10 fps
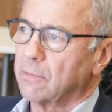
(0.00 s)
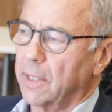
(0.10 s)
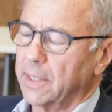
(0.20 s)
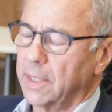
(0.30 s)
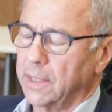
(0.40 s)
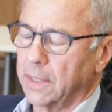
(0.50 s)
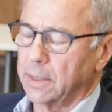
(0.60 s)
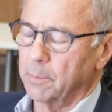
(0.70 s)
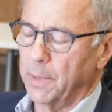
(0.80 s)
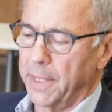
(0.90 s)
trying to
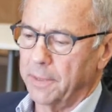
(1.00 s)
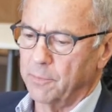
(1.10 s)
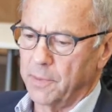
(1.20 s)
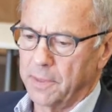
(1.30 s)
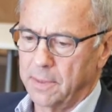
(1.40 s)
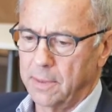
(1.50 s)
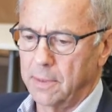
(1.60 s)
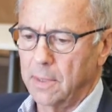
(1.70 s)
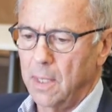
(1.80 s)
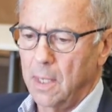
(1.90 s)
connect the brain with
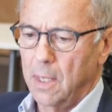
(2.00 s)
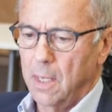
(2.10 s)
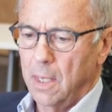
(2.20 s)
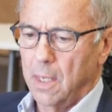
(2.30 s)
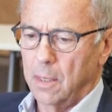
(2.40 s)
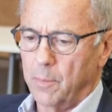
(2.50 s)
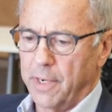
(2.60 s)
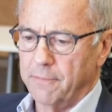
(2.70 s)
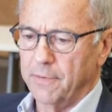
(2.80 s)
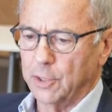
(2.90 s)
and
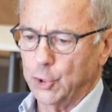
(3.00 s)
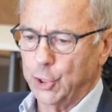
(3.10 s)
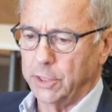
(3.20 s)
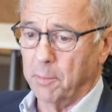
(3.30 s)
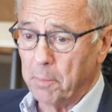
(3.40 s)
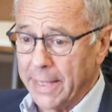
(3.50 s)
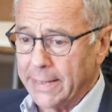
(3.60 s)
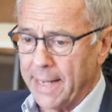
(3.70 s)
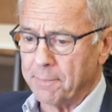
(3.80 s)
brain function and brain